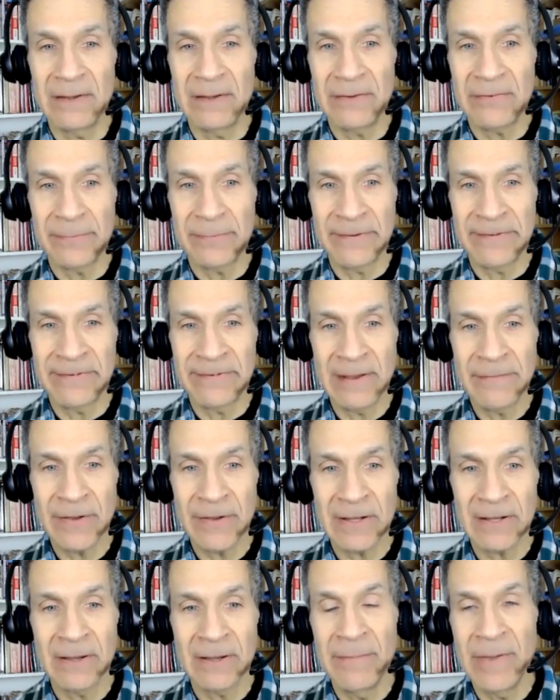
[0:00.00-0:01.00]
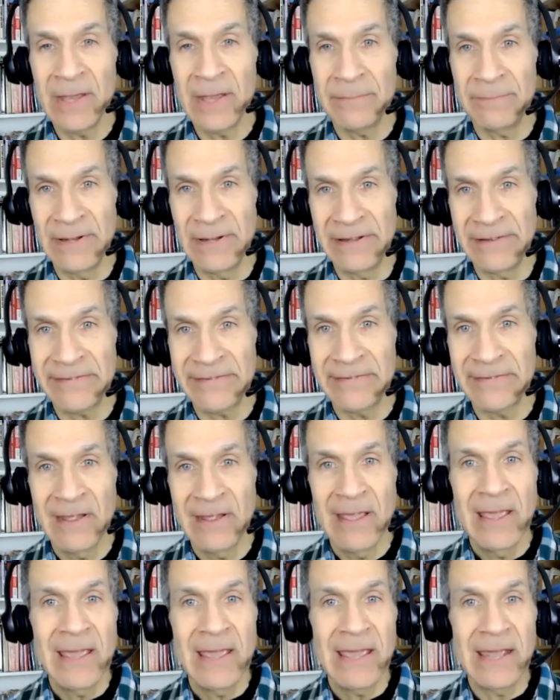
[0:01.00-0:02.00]
specific
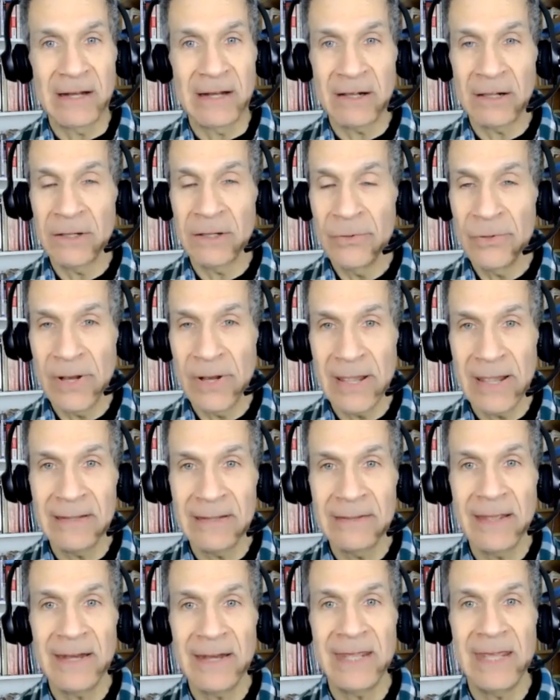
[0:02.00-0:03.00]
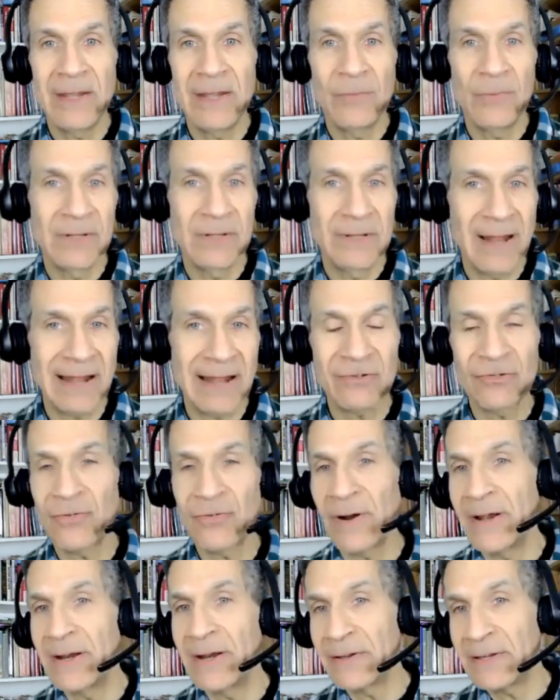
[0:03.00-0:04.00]
commitments, including that he would not
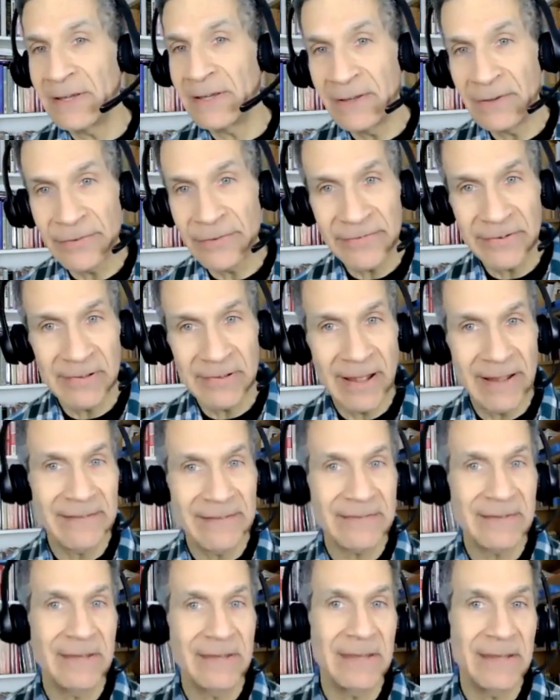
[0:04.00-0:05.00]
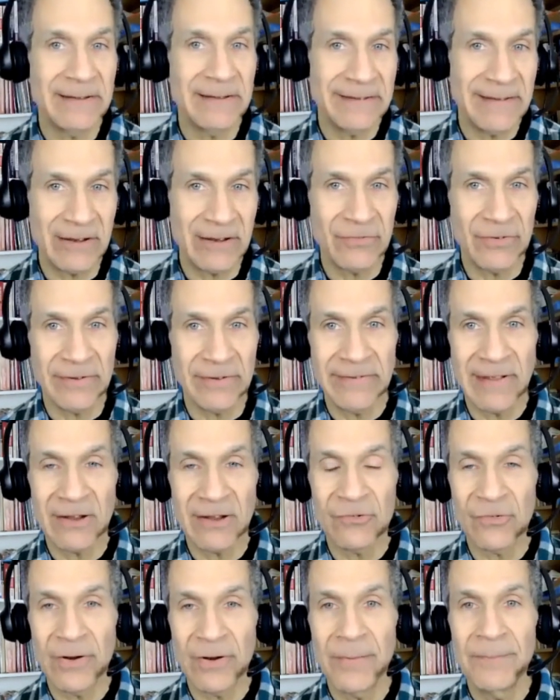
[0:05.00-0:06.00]
try to kill Zelensky, et
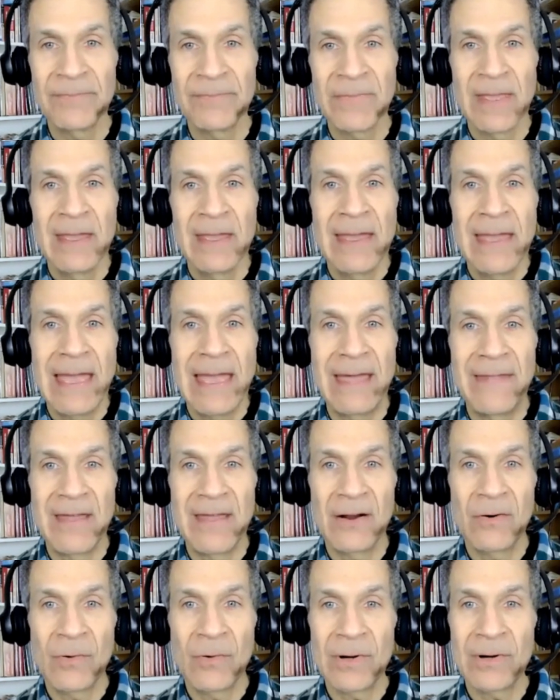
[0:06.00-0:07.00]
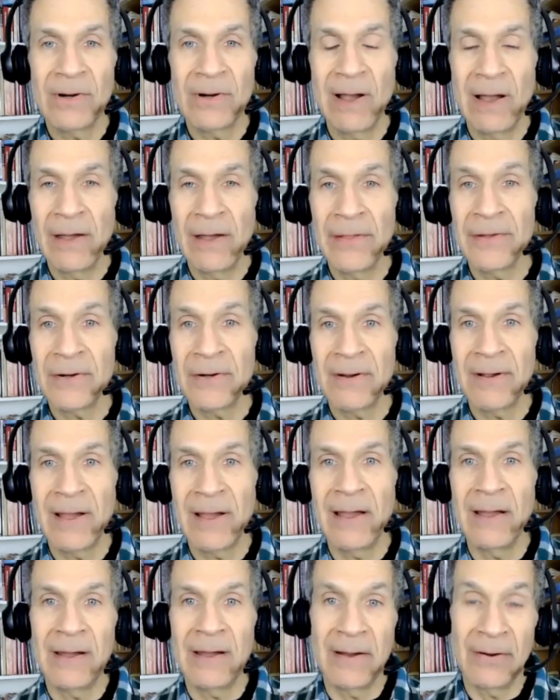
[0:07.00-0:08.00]
cetera, and there were other,
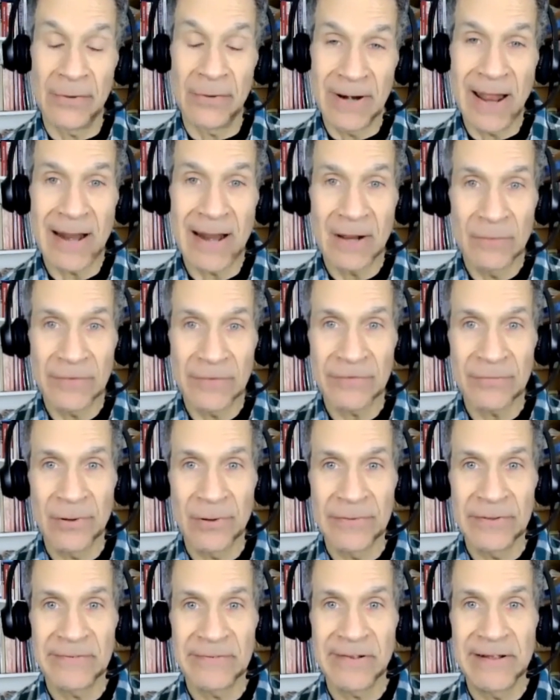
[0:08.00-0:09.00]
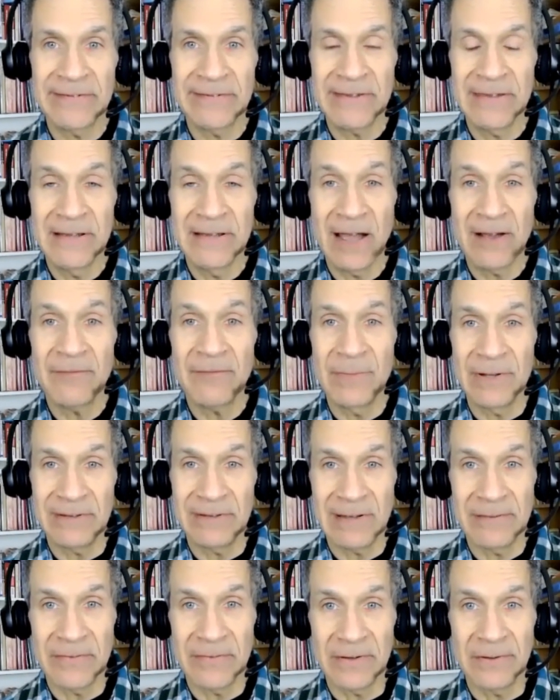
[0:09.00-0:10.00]
or not overthrow the Zelensky government
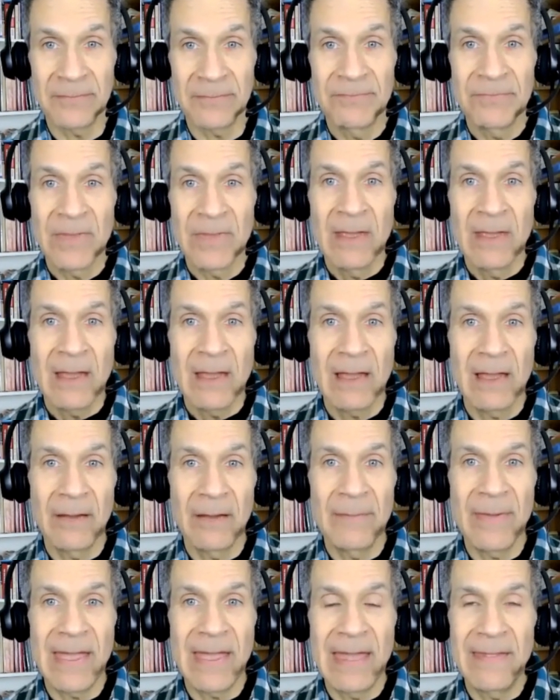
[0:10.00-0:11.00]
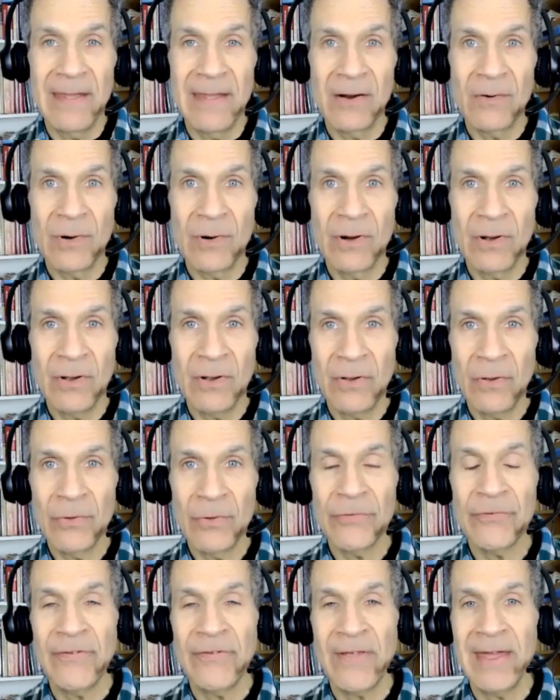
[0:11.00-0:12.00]
even. And there were a
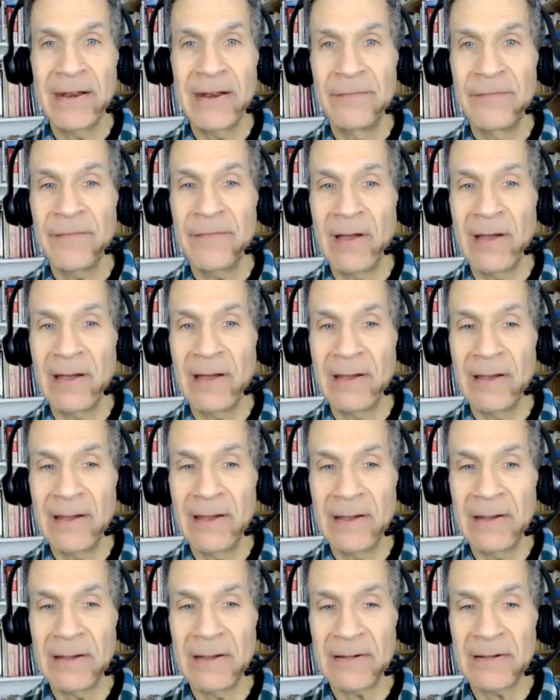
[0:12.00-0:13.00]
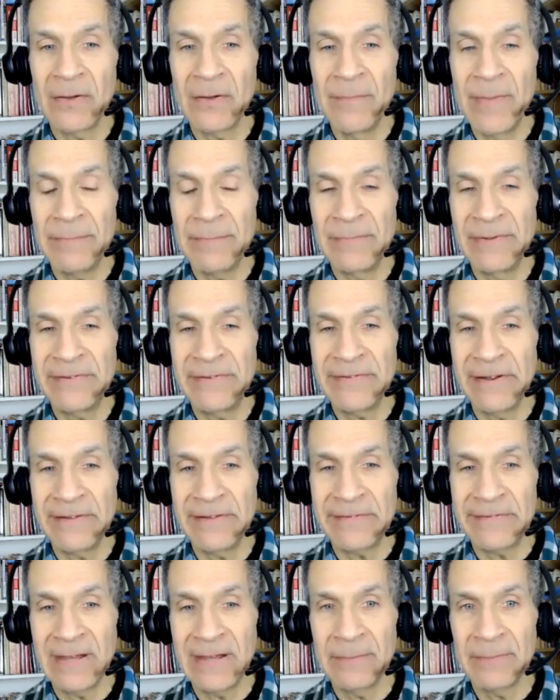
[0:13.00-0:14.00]
whole set of commitments that it
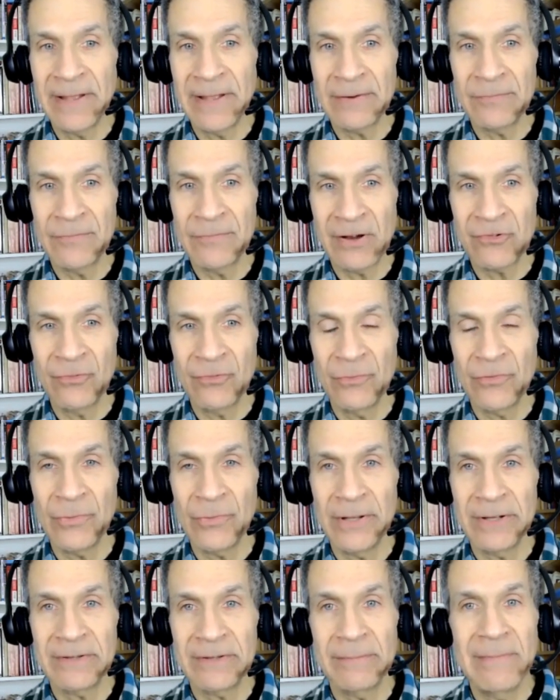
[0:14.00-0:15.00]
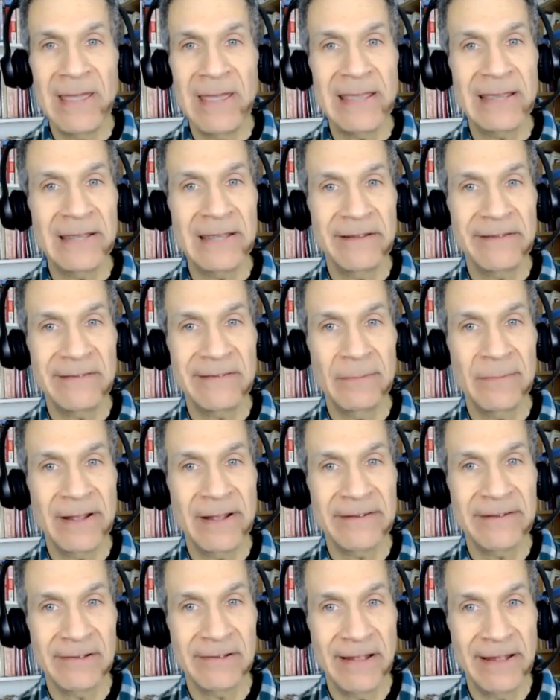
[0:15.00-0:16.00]
seemed like Russia was willing to make, and it seemed
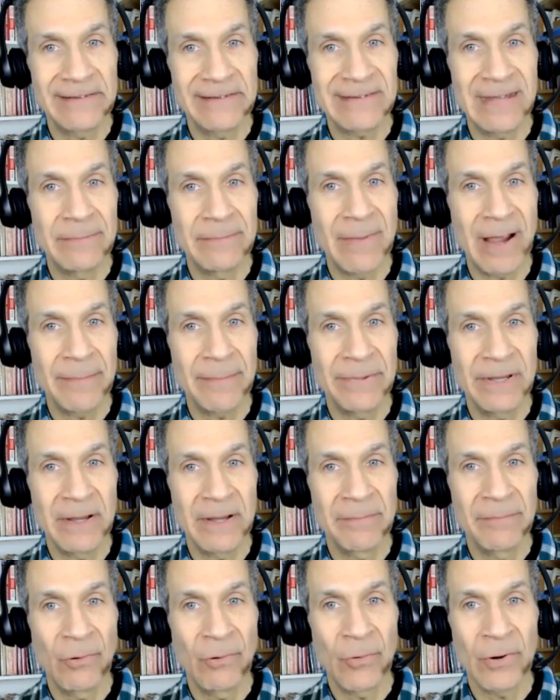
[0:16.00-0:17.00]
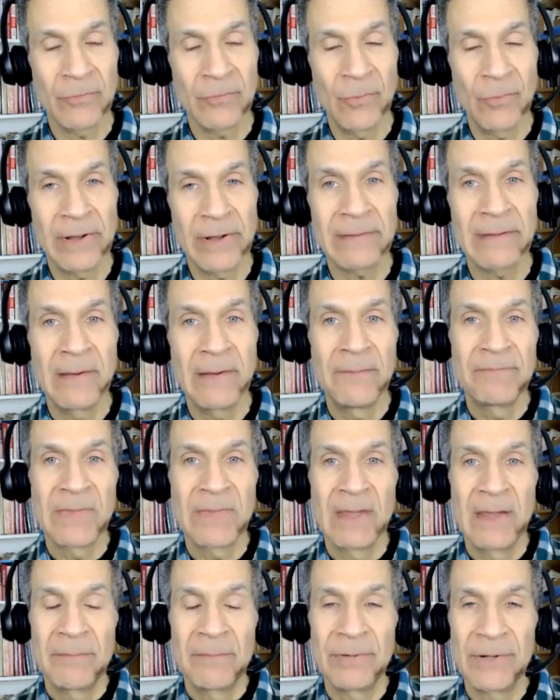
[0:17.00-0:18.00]
like Zelensky might be on board with.
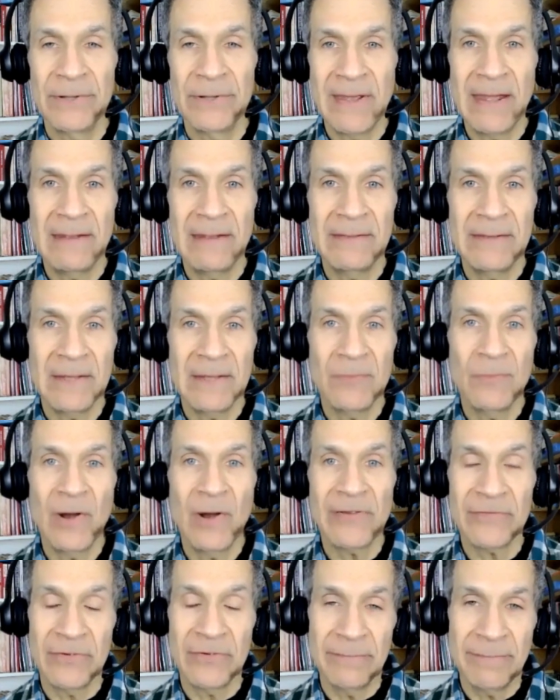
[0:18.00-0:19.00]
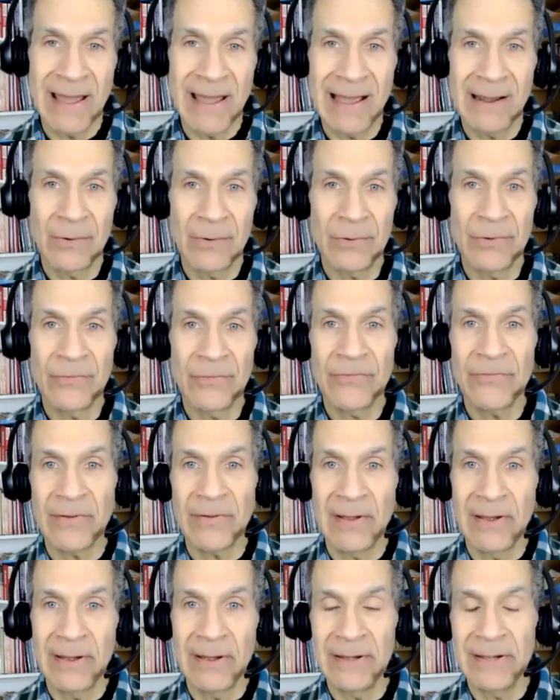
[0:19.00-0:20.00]
But then the Western powers,
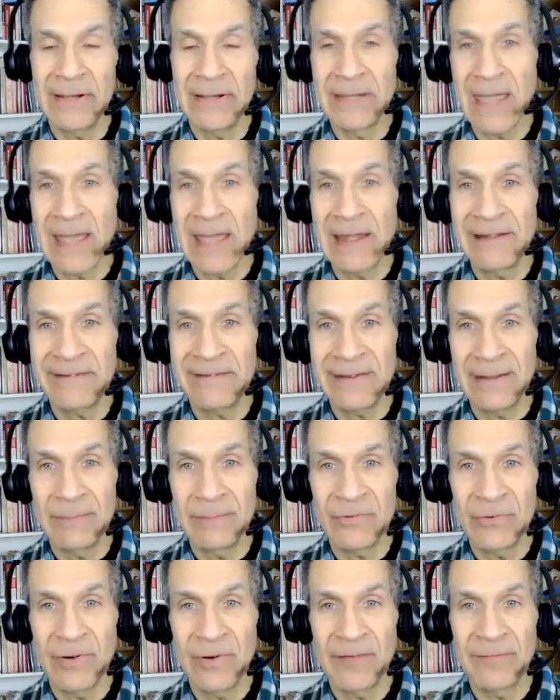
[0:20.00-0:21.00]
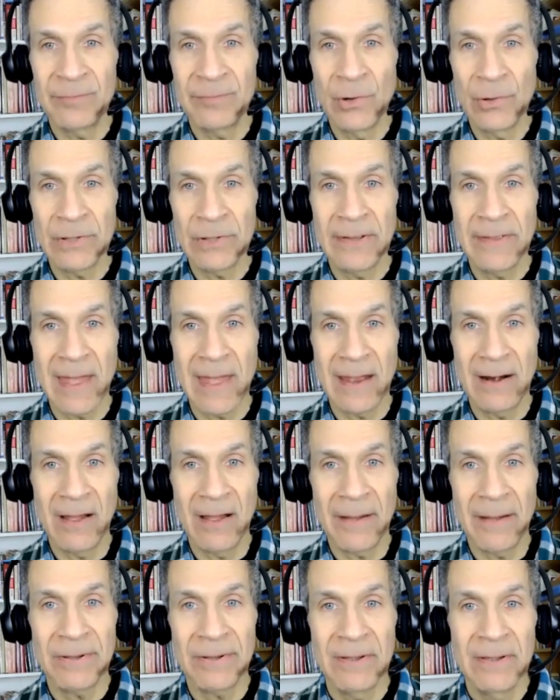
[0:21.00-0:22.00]
again, seem to have broken that
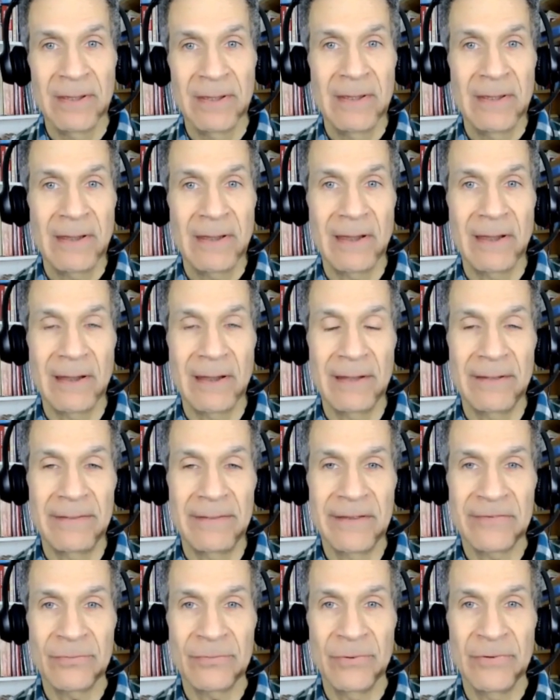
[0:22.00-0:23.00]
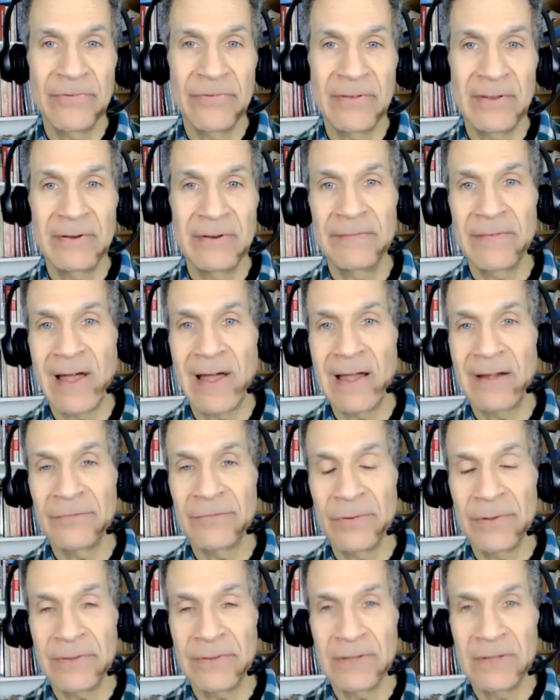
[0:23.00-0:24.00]
up. This was involved
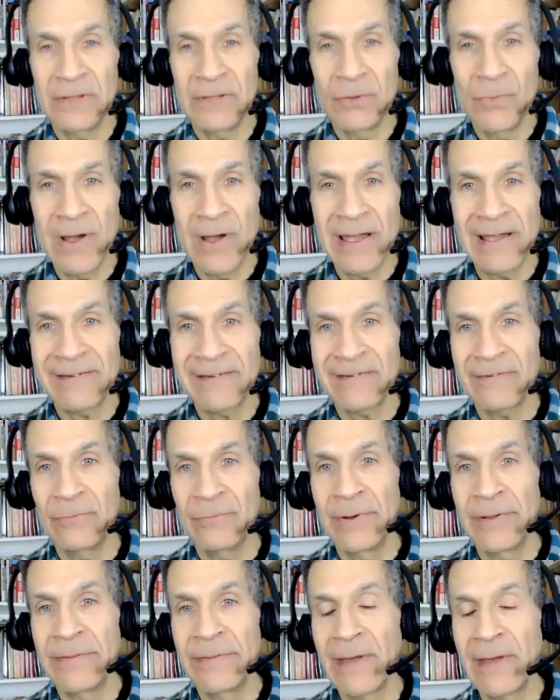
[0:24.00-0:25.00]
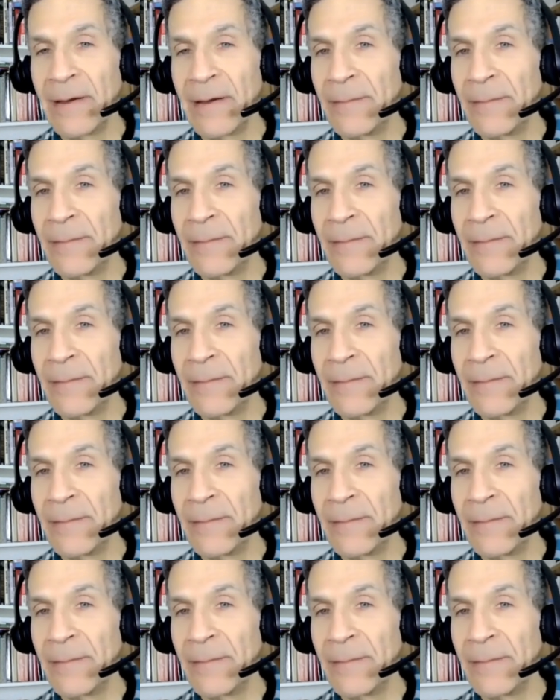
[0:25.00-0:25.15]
with the US, with